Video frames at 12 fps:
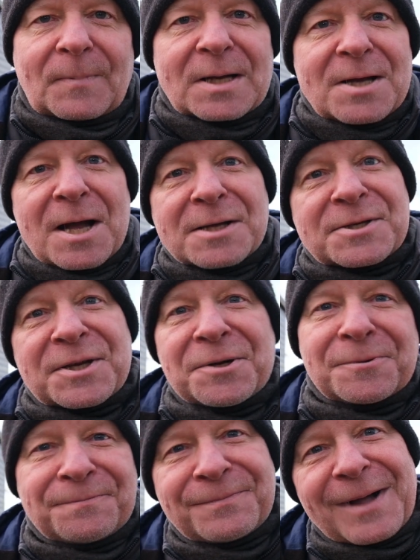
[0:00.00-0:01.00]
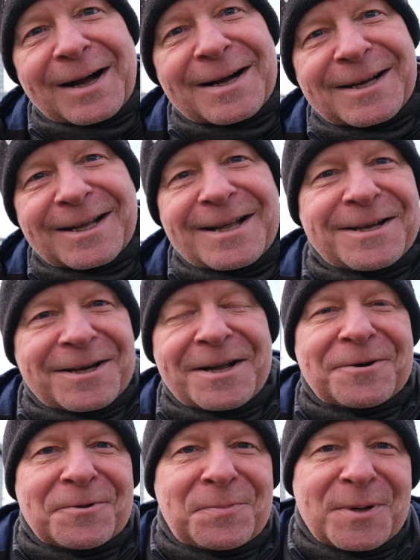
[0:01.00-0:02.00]

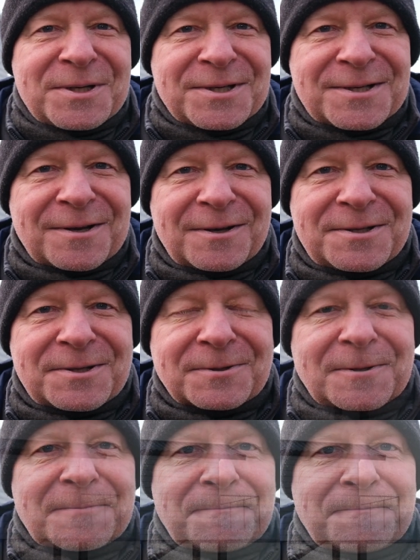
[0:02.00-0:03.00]
Here are the pictures that I took.